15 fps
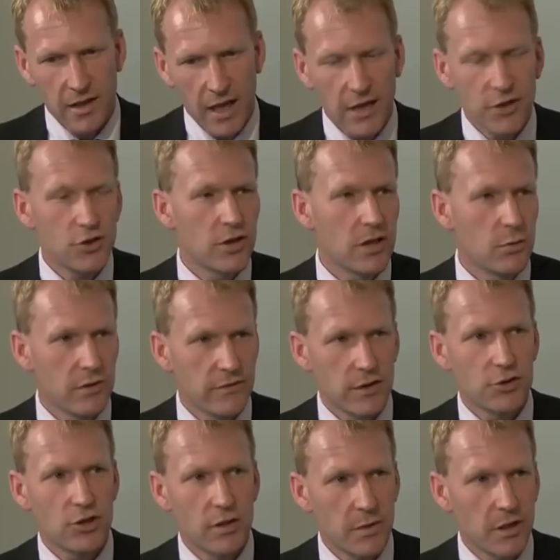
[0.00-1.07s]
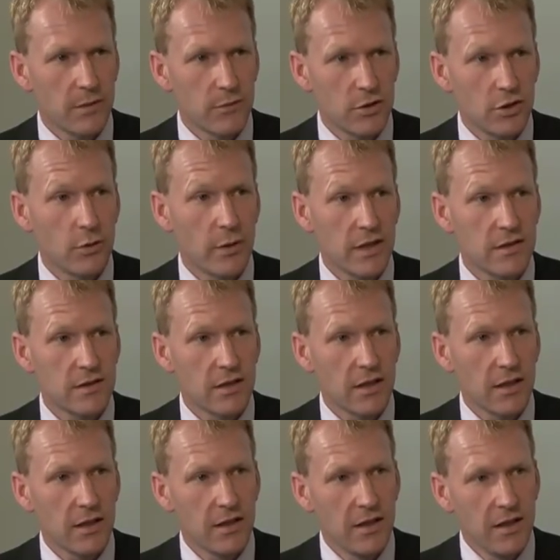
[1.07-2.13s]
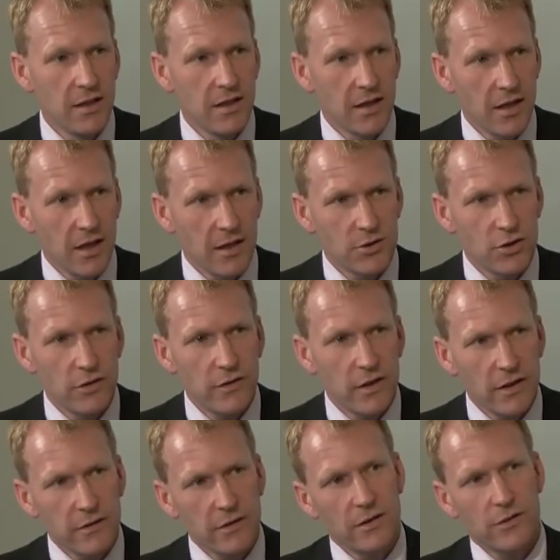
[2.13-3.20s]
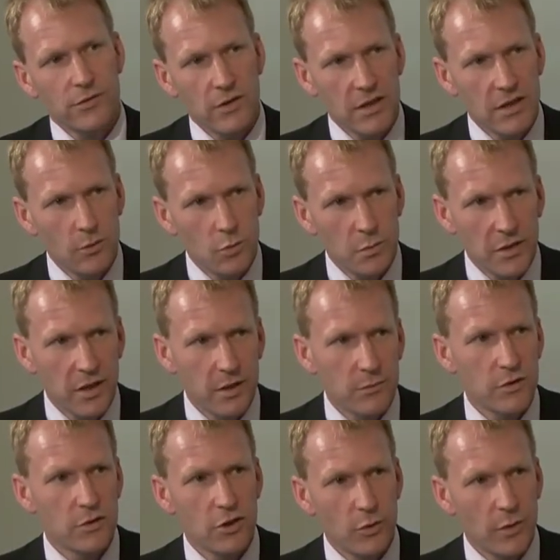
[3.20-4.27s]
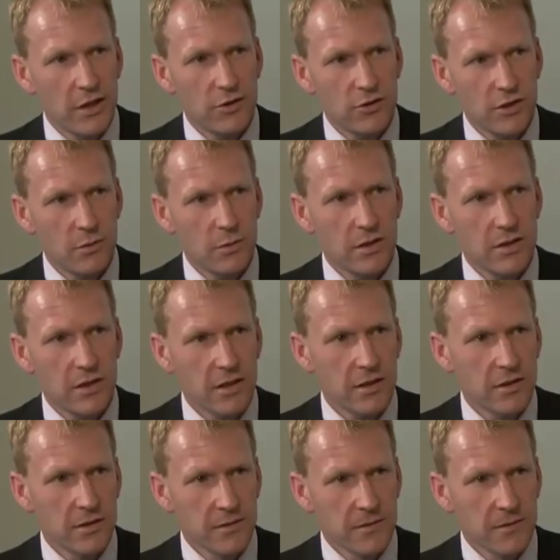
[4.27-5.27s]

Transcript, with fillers: HD will eventually become the new SD. Do you think that 3D will become the new HD one day?